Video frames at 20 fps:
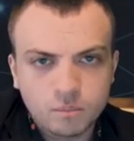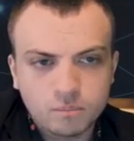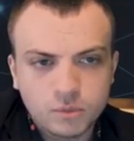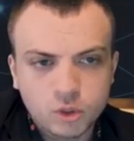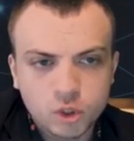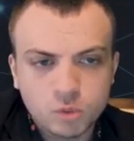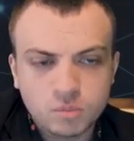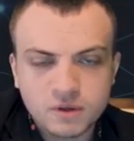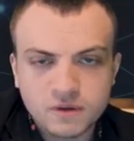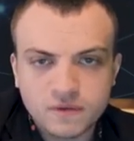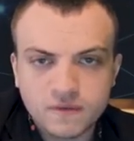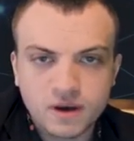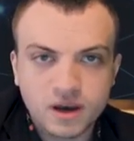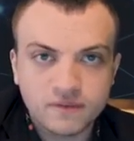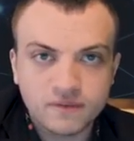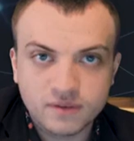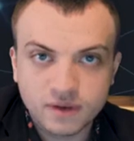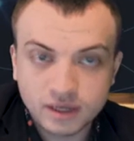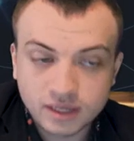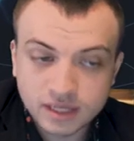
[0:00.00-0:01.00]
Bishop
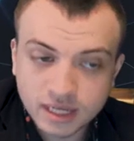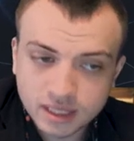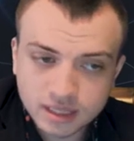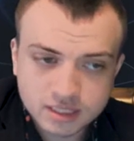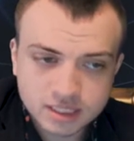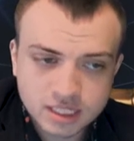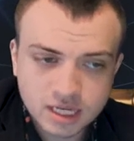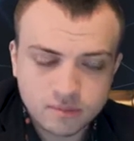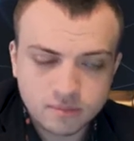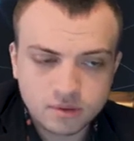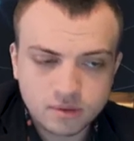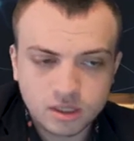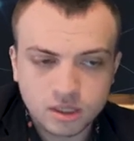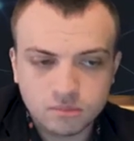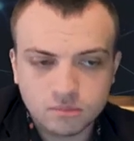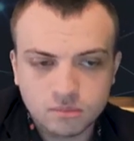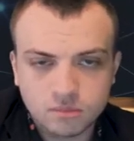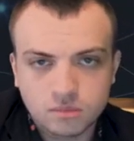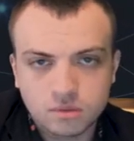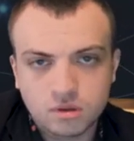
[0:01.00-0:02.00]
e5, again, the same
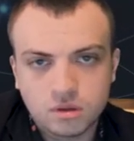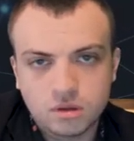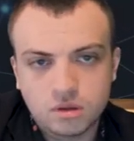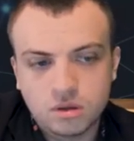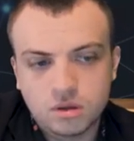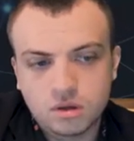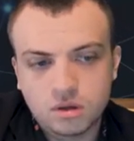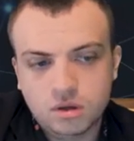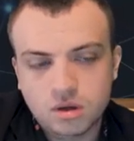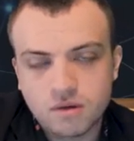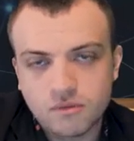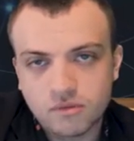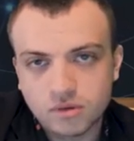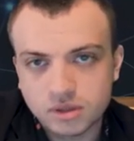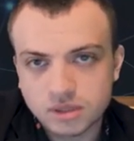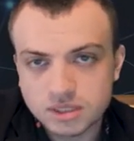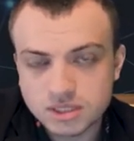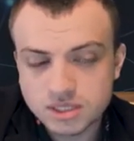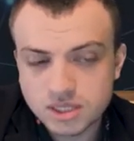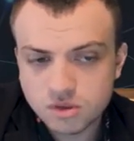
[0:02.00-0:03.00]
theme,
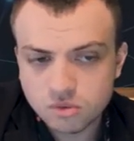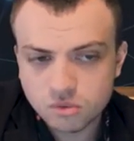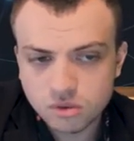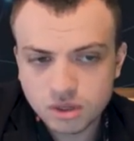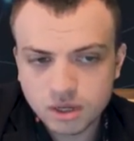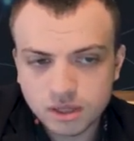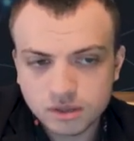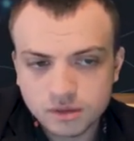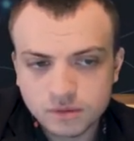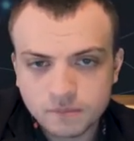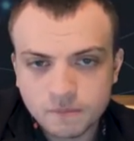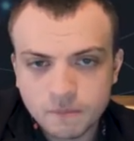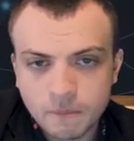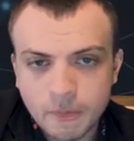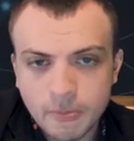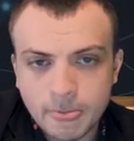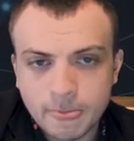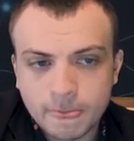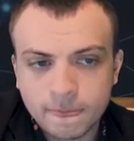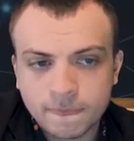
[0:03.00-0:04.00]
covering the c3 knight.
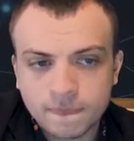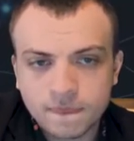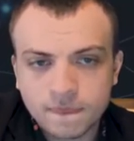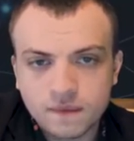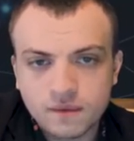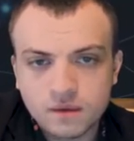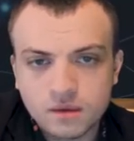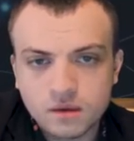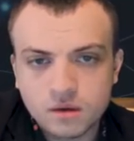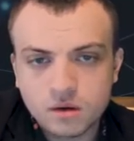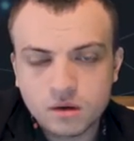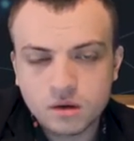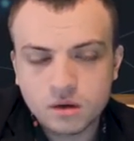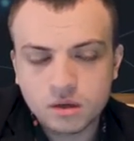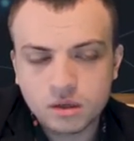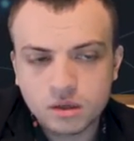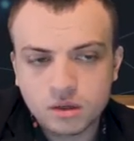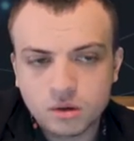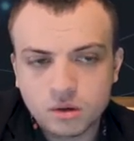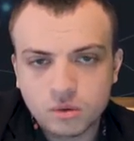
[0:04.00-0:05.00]

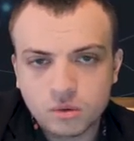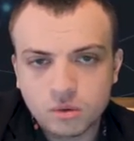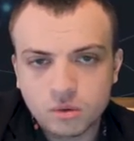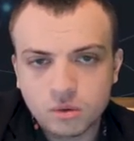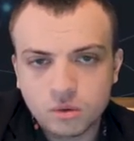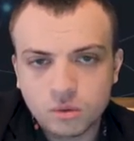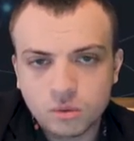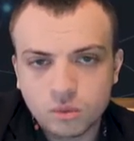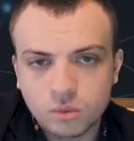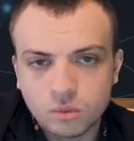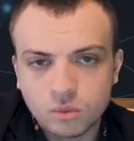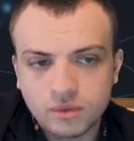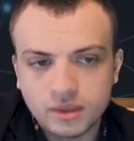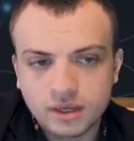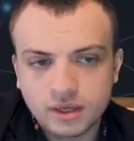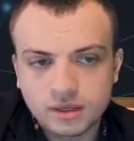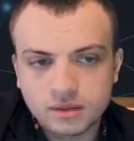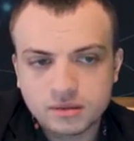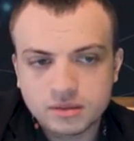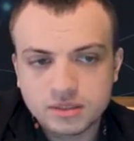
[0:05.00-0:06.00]
Here, they
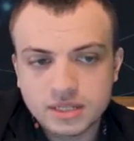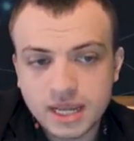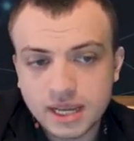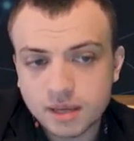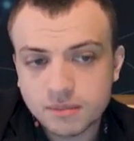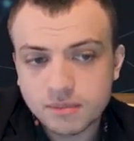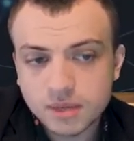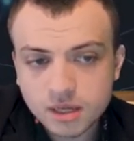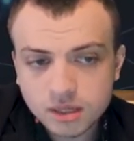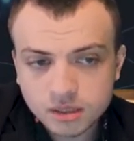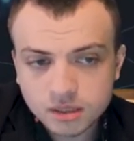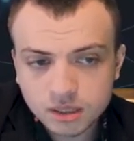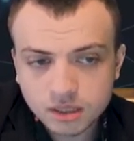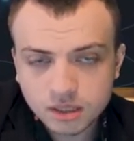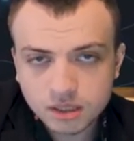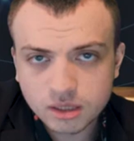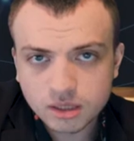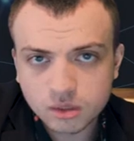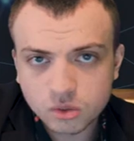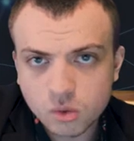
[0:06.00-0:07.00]
can take
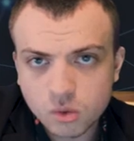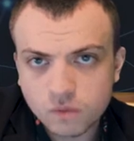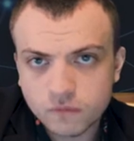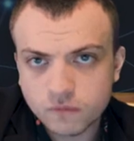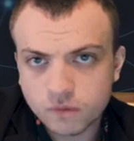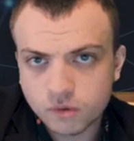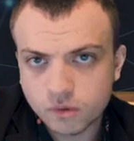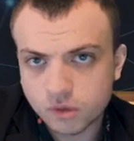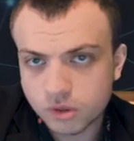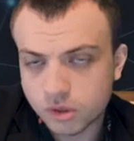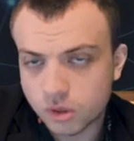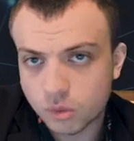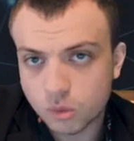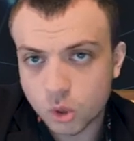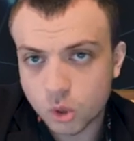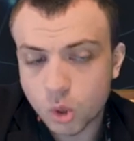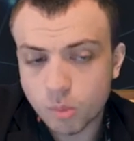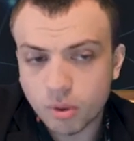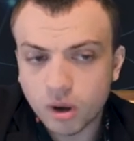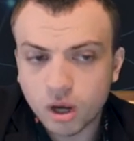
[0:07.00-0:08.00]
immediately and go for,
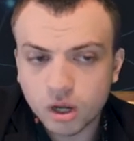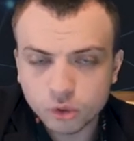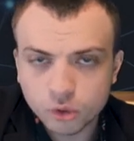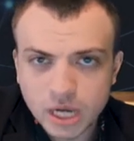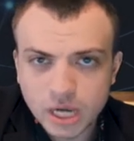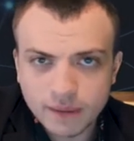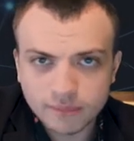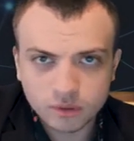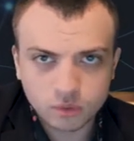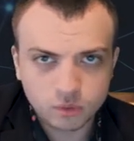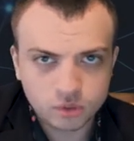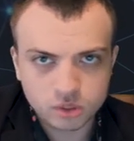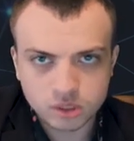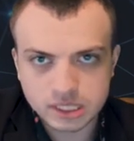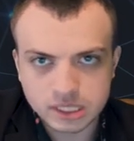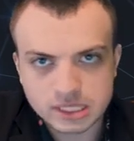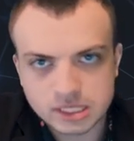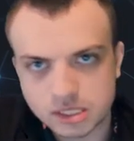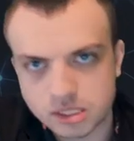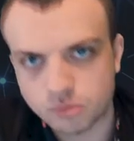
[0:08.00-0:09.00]
go pawn grabbing, which
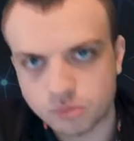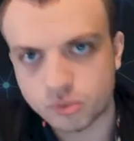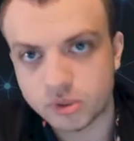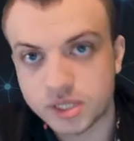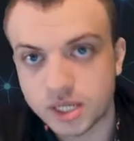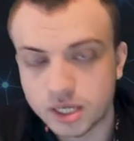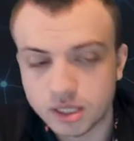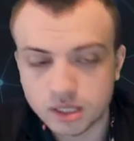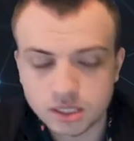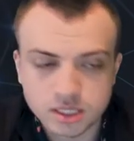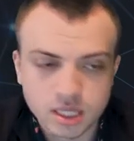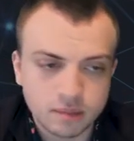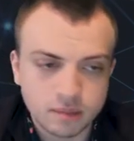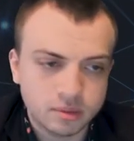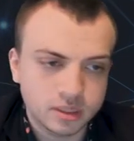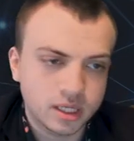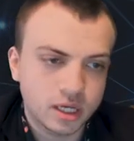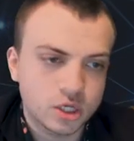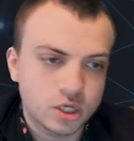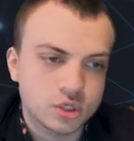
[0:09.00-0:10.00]
leads to some ridiculous
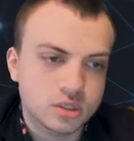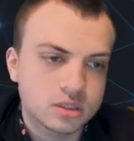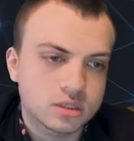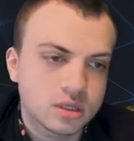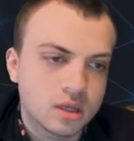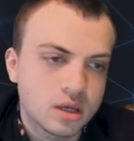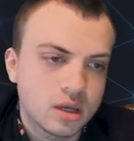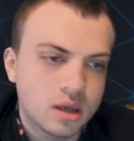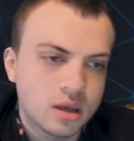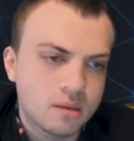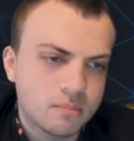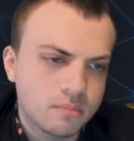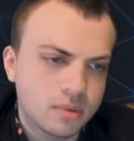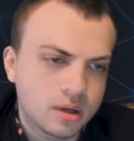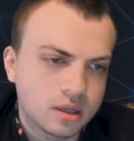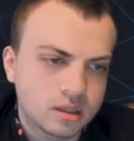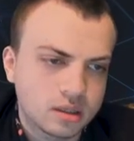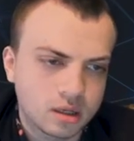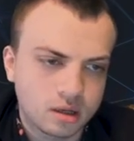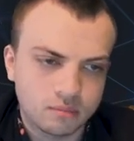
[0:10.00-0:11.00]
complications.
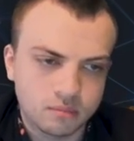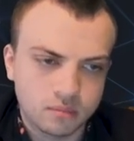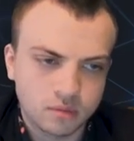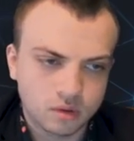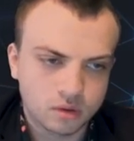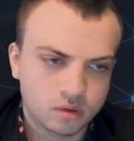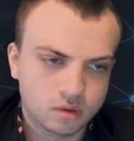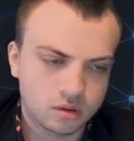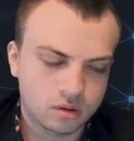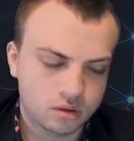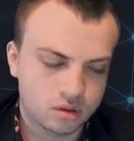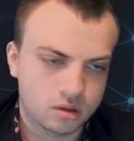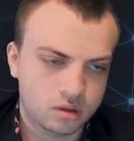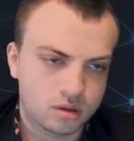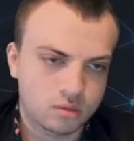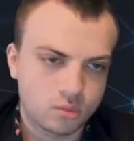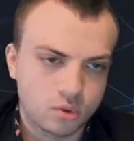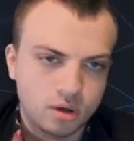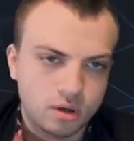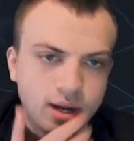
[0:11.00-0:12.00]
But the
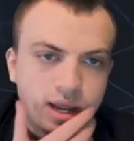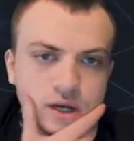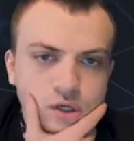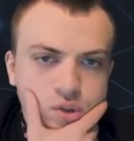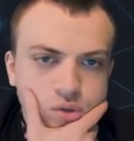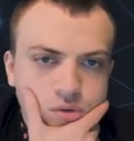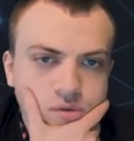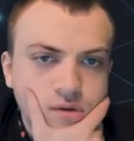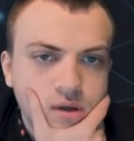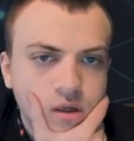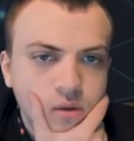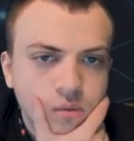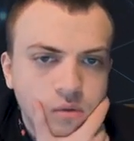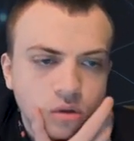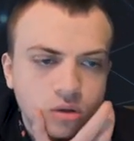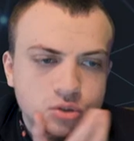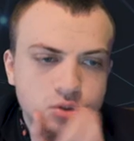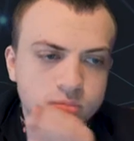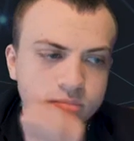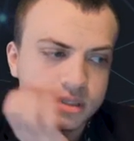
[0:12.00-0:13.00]
more natural way would
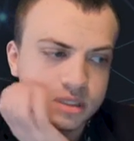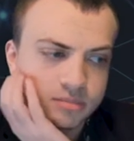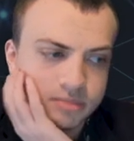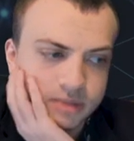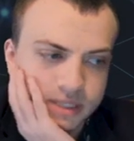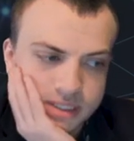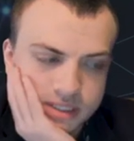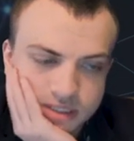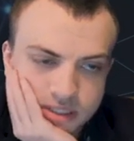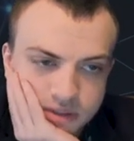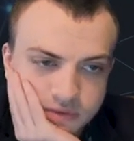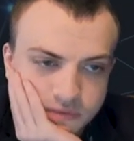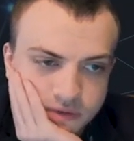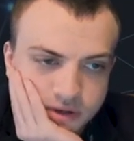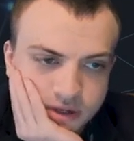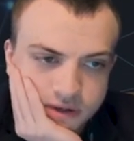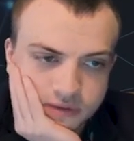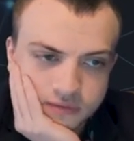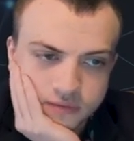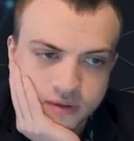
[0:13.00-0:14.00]
also be to play
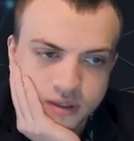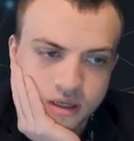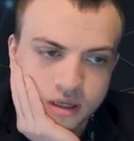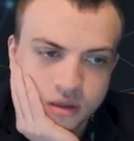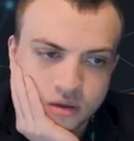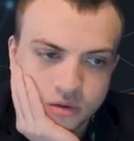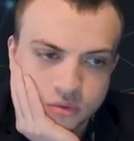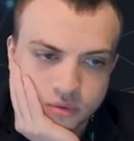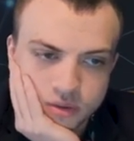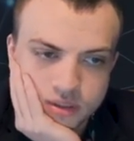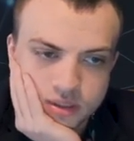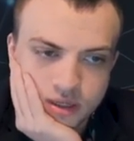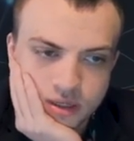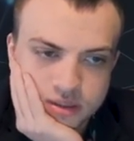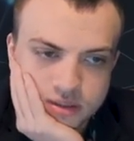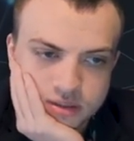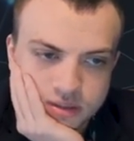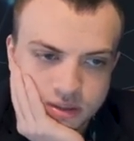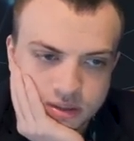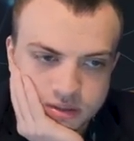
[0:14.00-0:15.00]
d5, a3
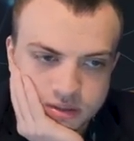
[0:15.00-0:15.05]
takes,